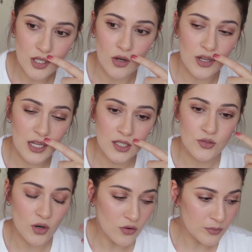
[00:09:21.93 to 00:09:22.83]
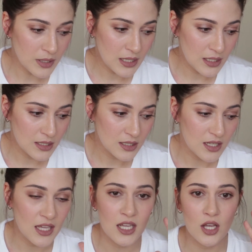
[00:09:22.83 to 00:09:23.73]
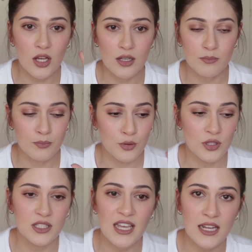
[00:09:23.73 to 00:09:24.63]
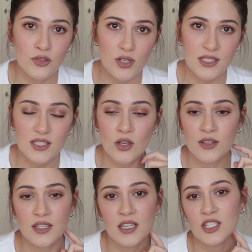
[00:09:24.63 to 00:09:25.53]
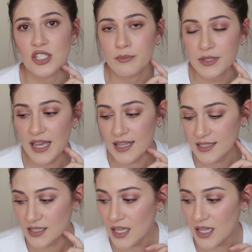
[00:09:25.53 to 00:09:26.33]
So he drove me, he put the address on the GPS,